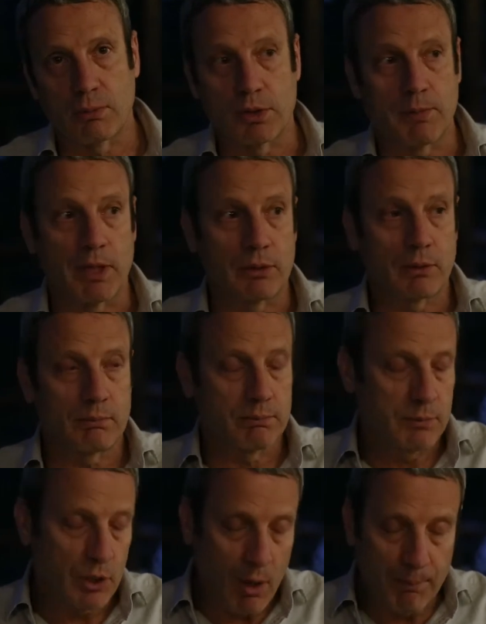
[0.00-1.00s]
It was about
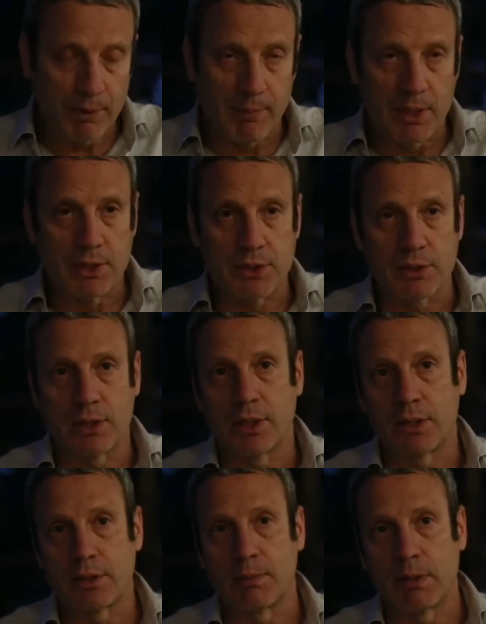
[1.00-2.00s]
compromises that
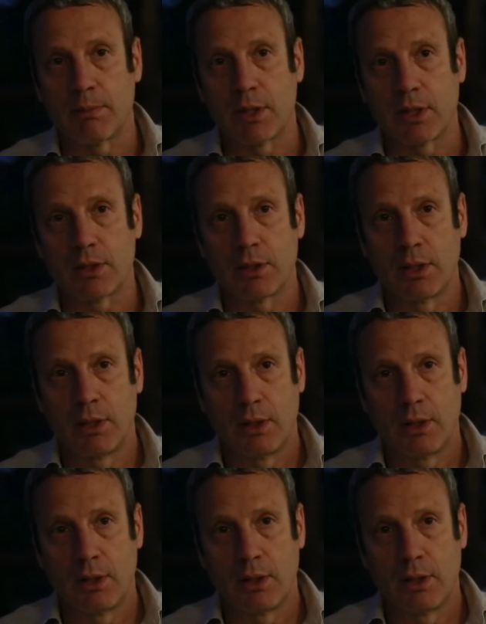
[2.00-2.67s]
had to be made.